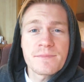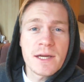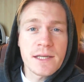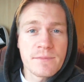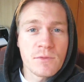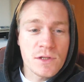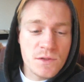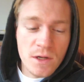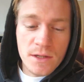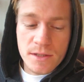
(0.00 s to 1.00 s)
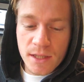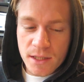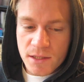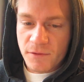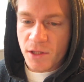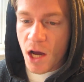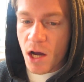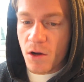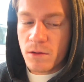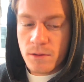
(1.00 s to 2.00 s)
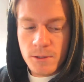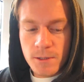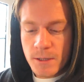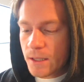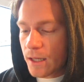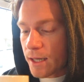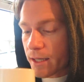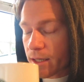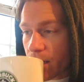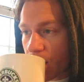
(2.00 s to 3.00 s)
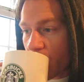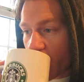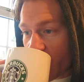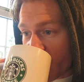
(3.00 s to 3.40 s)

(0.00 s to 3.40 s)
making more swallow stickers for y'all. And uh,